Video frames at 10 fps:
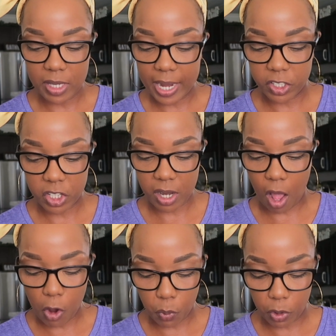like just
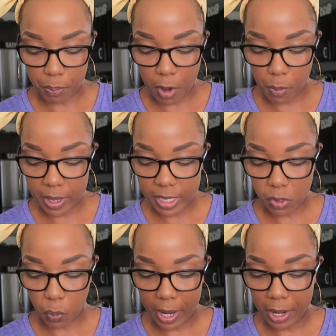awkward
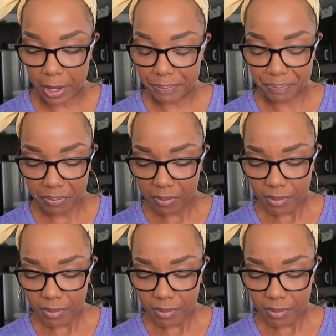moments where